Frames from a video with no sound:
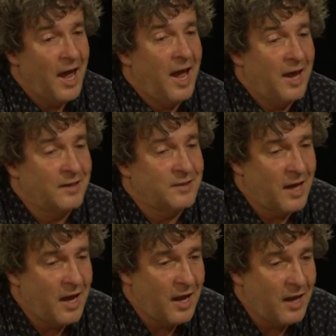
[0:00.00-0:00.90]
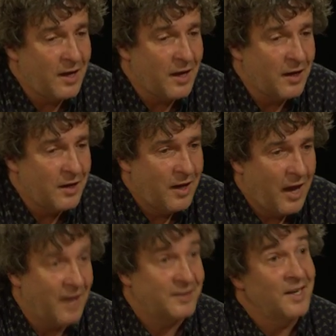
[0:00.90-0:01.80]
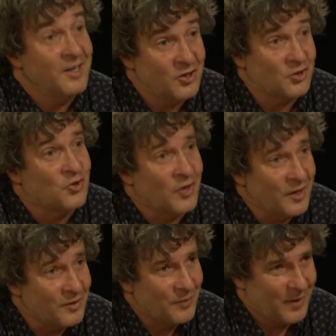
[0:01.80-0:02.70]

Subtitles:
as an industry.